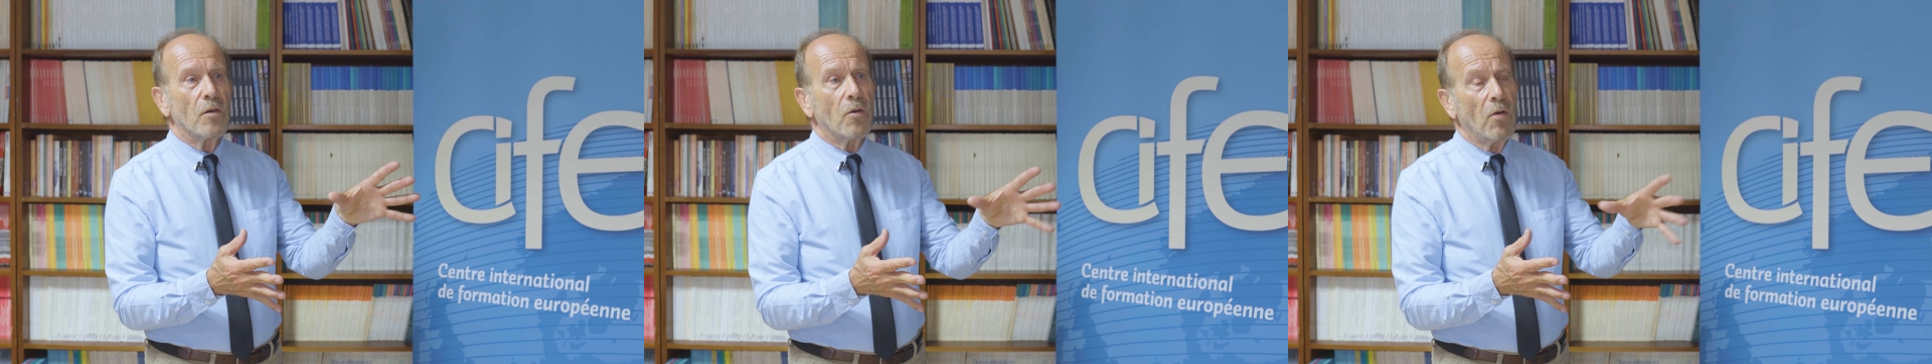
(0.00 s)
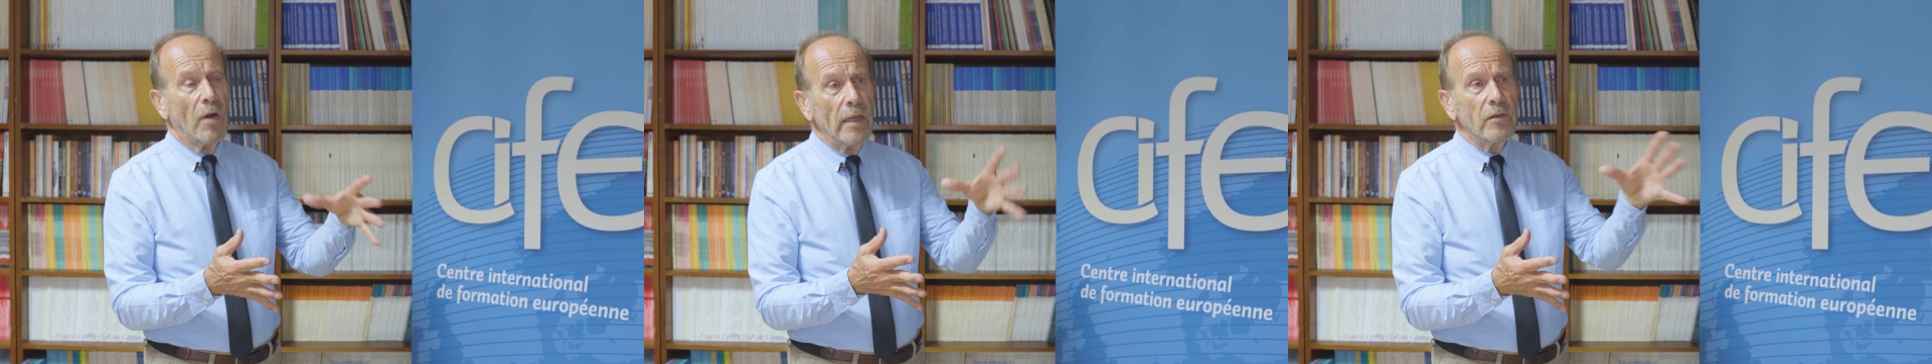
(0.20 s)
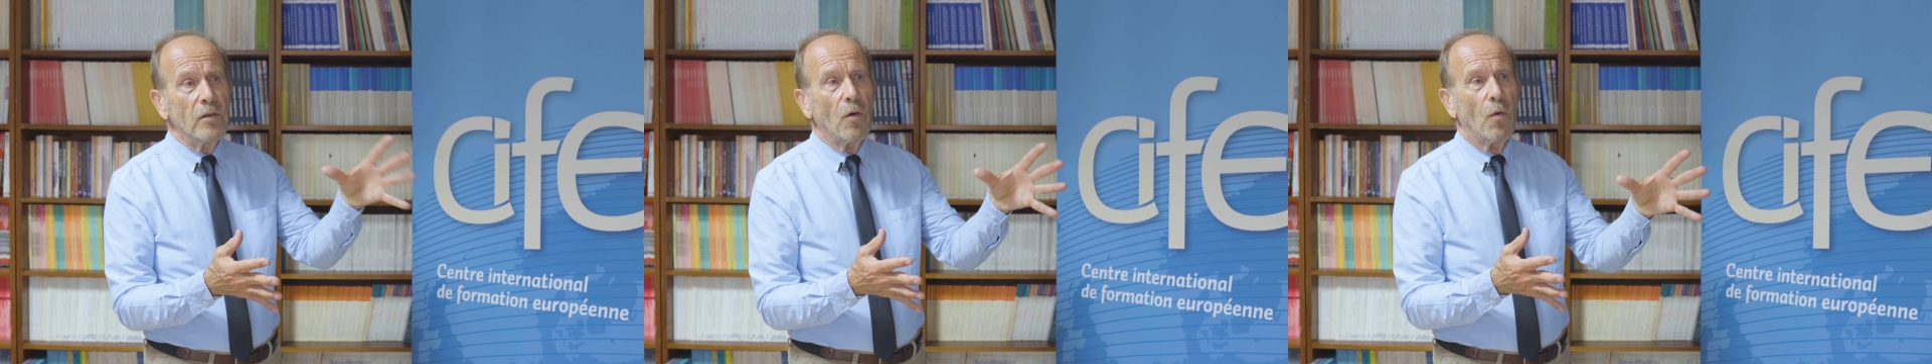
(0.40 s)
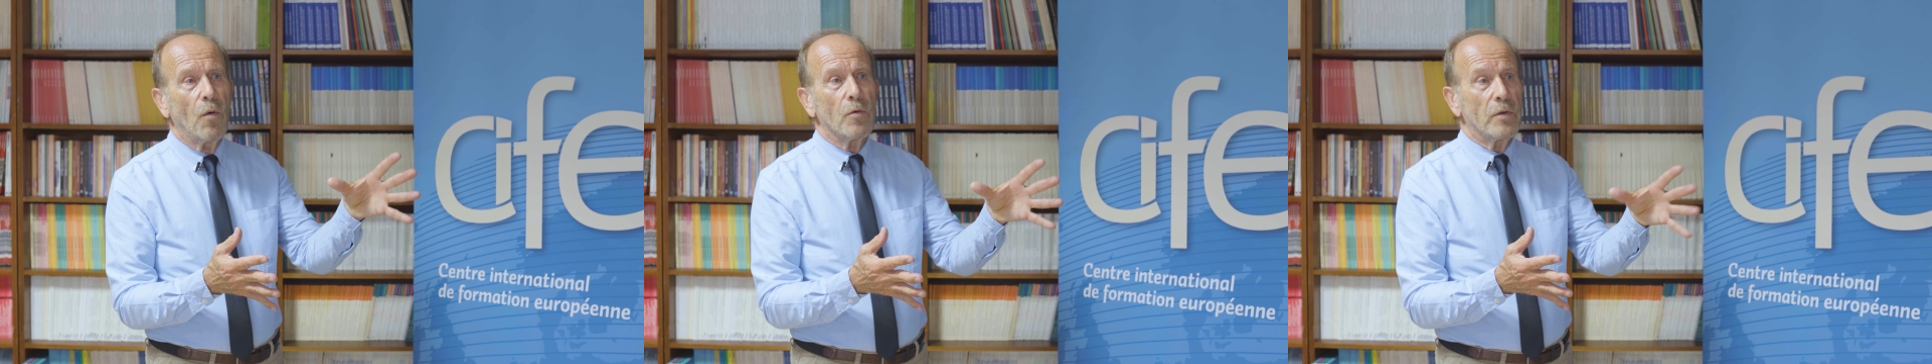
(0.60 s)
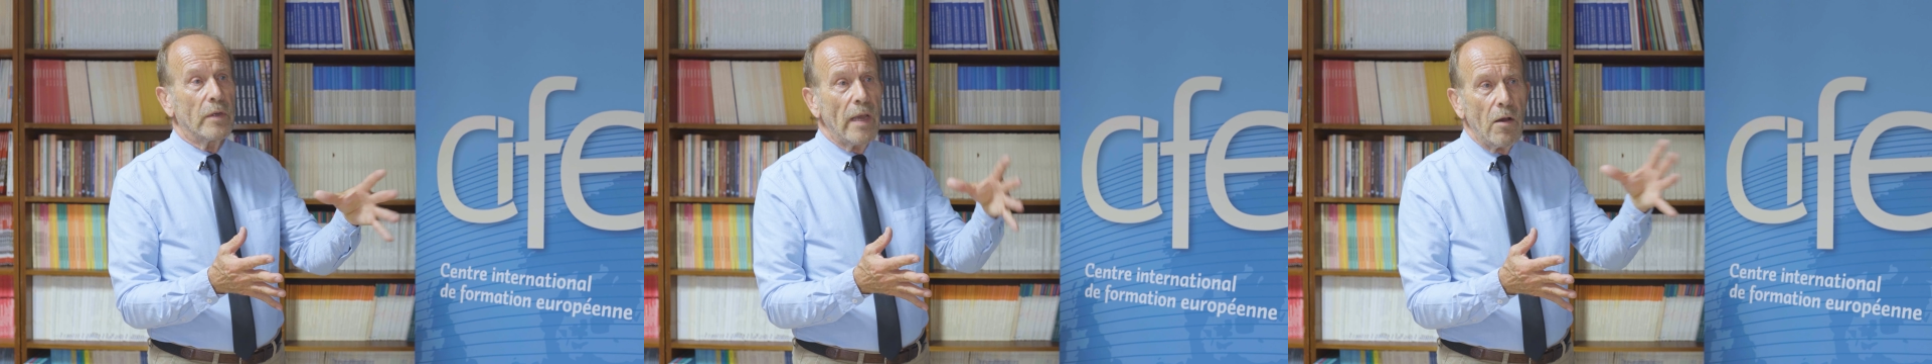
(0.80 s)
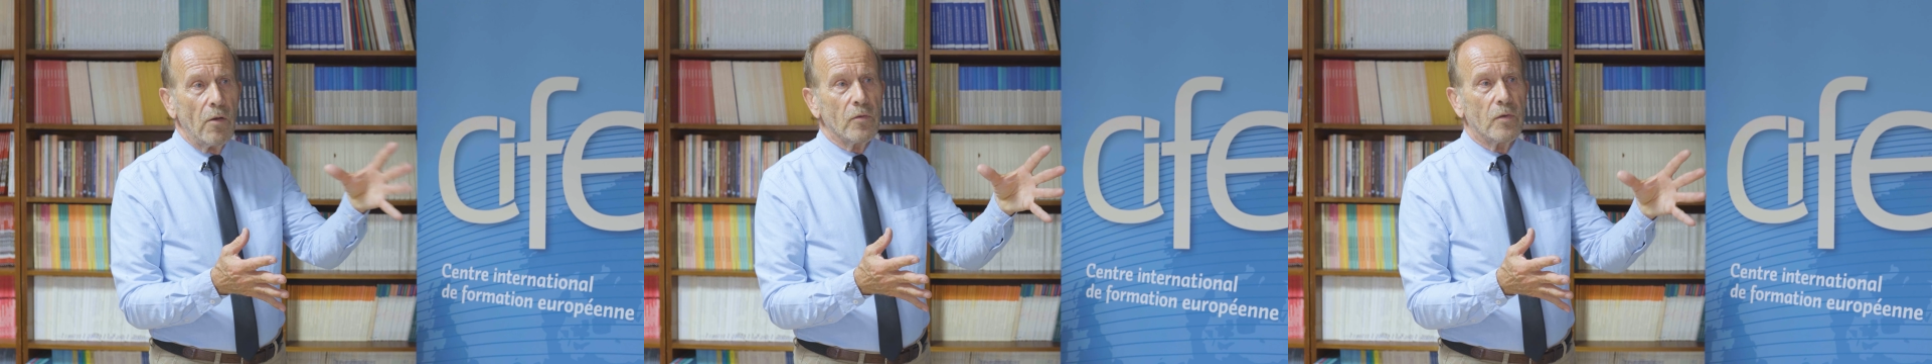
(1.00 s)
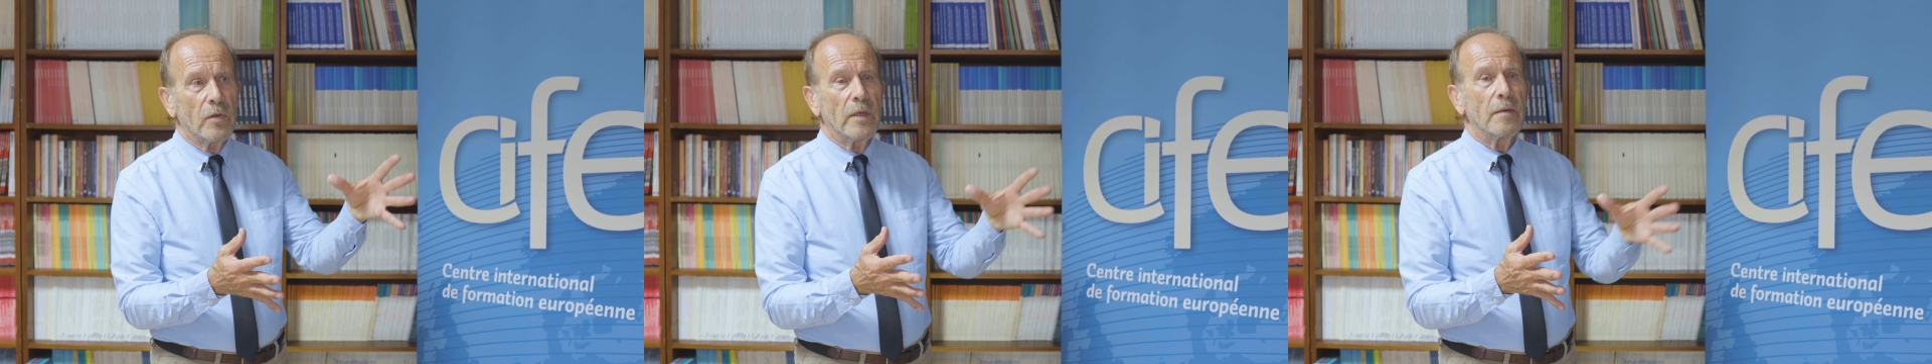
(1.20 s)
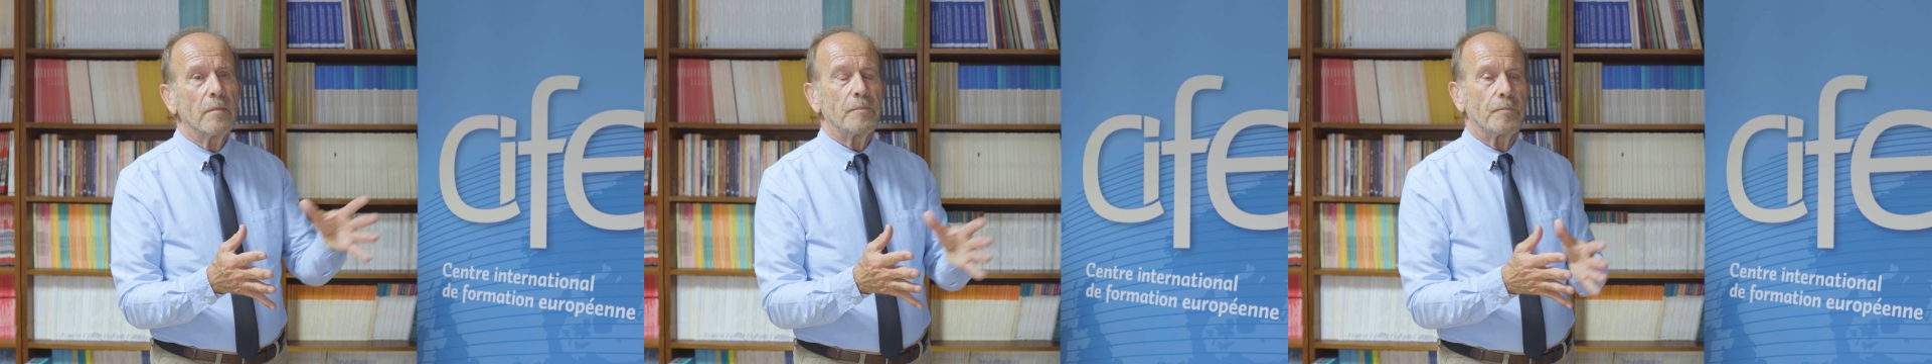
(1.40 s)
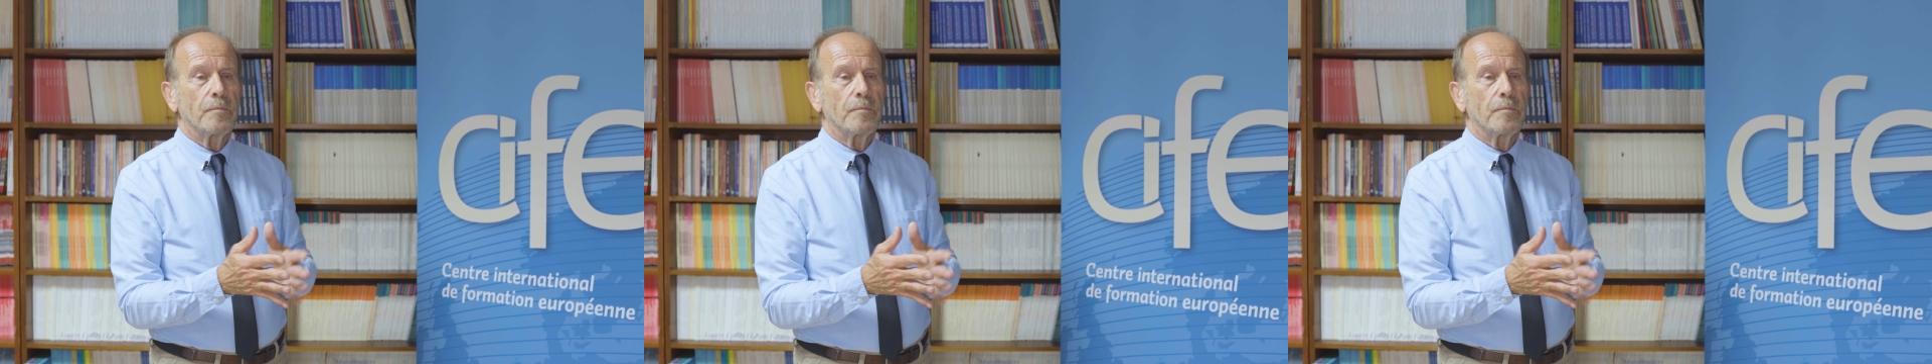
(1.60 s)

collateral, the guarantee,